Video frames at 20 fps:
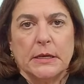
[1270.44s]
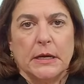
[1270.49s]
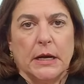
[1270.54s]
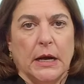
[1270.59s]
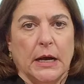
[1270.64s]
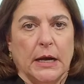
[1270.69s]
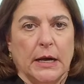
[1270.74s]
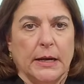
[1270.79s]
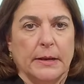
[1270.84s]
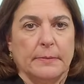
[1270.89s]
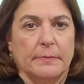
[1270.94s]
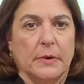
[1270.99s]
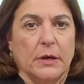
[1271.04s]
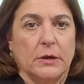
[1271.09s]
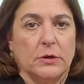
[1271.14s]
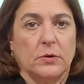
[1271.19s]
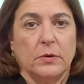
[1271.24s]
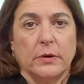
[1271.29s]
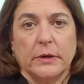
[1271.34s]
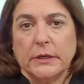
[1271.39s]

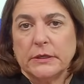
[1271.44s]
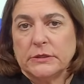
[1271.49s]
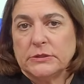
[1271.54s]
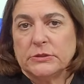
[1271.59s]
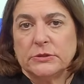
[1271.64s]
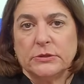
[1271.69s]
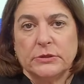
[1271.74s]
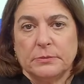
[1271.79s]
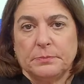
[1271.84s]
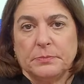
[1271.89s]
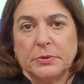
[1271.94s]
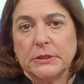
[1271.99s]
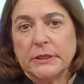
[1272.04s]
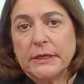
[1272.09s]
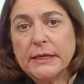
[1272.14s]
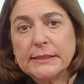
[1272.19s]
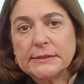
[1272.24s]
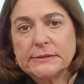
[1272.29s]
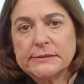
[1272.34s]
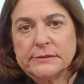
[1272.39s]
according to the
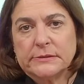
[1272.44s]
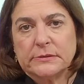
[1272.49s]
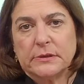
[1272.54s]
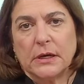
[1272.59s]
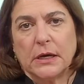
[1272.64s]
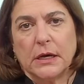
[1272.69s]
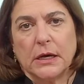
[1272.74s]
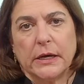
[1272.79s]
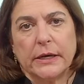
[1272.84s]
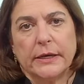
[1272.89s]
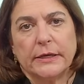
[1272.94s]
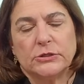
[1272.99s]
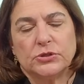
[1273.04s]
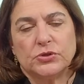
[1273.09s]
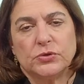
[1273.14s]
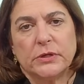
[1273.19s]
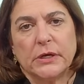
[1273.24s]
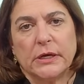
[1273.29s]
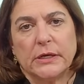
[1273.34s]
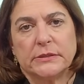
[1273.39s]
police in
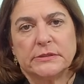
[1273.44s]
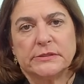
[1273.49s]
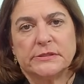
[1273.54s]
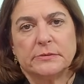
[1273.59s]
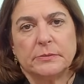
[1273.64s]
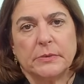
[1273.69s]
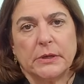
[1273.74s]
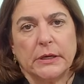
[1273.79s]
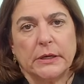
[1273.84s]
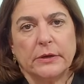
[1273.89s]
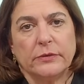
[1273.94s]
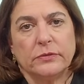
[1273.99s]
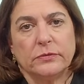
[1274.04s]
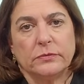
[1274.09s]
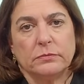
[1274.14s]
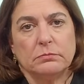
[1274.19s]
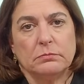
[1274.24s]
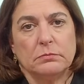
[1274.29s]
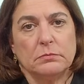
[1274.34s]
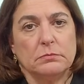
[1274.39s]
Judea and Samaria,
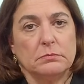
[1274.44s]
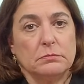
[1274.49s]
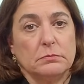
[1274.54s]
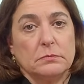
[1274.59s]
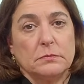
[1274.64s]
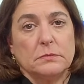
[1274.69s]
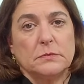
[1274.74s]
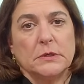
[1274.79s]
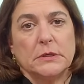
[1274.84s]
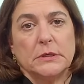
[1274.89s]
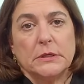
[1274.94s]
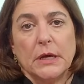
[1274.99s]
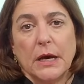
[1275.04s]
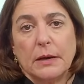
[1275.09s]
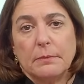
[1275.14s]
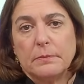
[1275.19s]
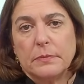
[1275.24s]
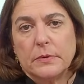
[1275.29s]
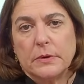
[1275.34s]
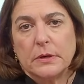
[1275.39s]
the
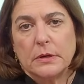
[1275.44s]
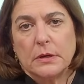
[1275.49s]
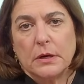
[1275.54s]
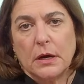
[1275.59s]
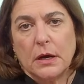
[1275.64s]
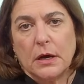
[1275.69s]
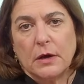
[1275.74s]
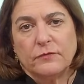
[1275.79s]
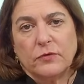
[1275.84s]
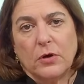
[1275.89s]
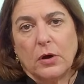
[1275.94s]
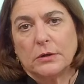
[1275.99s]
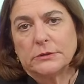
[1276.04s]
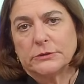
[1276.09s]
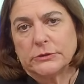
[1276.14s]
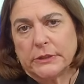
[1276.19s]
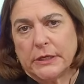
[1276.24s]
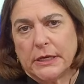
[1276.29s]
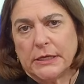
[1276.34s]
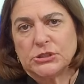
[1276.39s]
number of
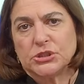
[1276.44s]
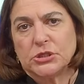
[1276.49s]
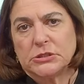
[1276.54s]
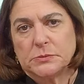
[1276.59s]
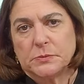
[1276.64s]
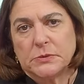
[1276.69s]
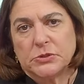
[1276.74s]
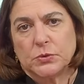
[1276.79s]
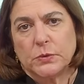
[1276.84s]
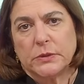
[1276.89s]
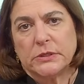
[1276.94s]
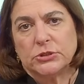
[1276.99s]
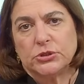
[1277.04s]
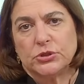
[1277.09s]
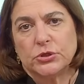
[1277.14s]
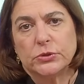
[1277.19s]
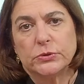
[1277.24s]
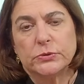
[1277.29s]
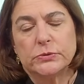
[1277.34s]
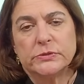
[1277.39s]
altercations between
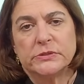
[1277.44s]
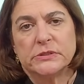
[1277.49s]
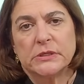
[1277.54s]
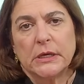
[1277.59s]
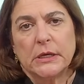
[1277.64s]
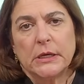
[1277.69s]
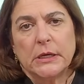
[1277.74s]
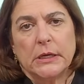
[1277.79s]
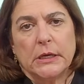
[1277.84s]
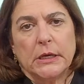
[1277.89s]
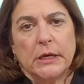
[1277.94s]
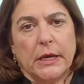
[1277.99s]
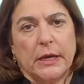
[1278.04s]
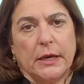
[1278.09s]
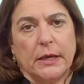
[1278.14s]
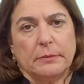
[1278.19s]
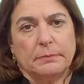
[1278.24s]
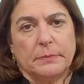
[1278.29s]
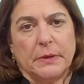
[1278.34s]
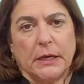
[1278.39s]
Jews
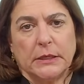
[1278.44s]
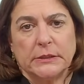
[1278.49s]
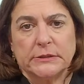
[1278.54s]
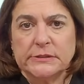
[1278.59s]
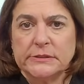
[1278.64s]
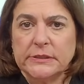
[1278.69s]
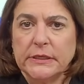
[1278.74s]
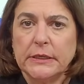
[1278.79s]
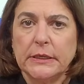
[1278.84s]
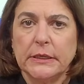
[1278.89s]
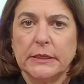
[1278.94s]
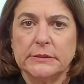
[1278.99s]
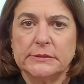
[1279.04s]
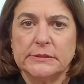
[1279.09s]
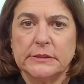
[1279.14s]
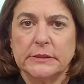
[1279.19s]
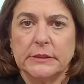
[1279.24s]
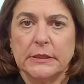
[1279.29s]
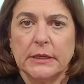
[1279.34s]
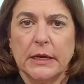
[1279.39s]
and Palestinians
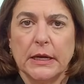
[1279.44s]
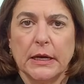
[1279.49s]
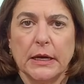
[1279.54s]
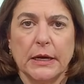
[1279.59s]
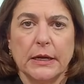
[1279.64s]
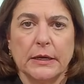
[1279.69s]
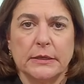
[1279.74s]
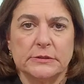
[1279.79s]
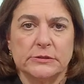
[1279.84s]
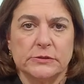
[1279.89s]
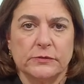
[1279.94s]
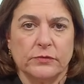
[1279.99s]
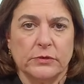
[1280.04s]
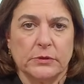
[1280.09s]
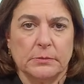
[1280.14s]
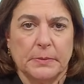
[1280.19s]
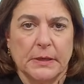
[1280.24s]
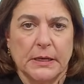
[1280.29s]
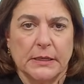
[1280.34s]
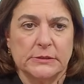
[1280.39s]
in the areas over
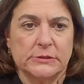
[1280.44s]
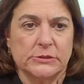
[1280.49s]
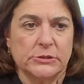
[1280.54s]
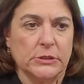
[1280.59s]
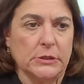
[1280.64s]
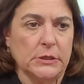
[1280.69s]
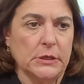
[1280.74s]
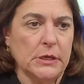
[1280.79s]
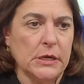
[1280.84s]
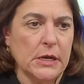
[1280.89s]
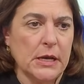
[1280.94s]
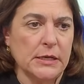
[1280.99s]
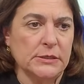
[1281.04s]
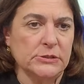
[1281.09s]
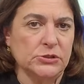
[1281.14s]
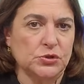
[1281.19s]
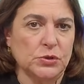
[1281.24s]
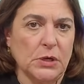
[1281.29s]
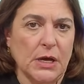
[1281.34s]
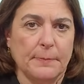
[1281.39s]
the past year
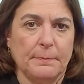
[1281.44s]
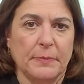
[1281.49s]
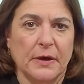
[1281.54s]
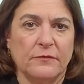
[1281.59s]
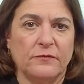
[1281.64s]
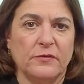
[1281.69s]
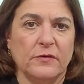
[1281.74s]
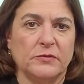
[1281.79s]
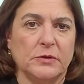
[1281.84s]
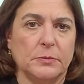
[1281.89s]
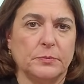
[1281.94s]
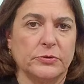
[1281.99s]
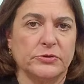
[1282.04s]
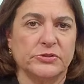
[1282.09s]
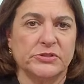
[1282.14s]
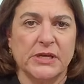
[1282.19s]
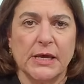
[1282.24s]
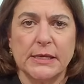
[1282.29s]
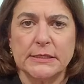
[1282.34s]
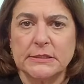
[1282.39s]
has dropped by
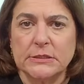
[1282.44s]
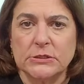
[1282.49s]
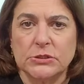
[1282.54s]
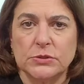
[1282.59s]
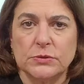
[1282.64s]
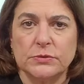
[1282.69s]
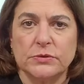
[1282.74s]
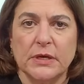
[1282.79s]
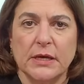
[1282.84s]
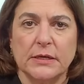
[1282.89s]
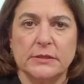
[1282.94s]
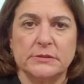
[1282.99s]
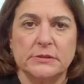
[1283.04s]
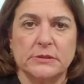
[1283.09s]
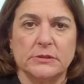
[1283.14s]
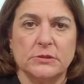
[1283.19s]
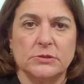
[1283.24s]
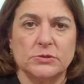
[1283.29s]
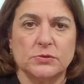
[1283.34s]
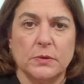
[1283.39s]
50% in
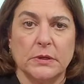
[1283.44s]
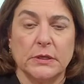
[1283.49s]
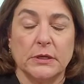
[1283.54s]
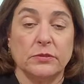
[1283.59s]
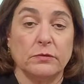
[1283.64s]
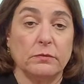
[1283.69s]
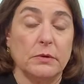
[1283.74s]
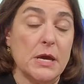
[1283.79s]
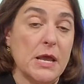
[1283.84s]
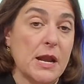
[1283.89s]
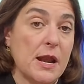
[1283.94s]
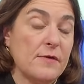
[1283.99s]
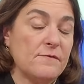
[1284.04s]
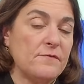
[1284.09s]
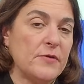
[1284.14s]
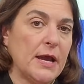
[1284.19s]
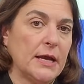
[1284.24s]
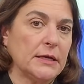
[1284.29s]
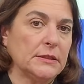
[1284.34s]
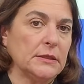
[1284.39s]
2023. And in
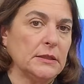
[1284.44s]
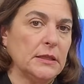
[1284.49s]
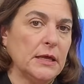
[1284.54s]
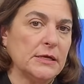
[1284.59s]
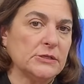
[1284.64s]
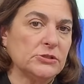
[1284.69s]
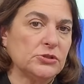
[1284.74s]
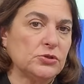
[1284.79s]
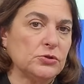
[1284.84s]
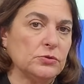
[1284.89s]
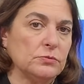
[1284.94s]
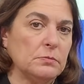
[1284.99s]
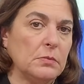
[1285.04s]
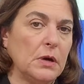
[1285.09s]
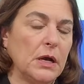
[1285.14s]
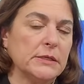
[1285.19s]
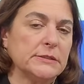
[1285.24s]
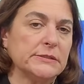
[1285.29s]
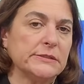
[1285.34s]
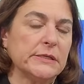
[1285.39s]
fact, the last 2
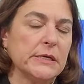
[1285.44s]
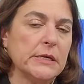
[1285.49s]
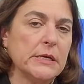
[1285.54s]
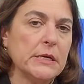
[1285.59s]
months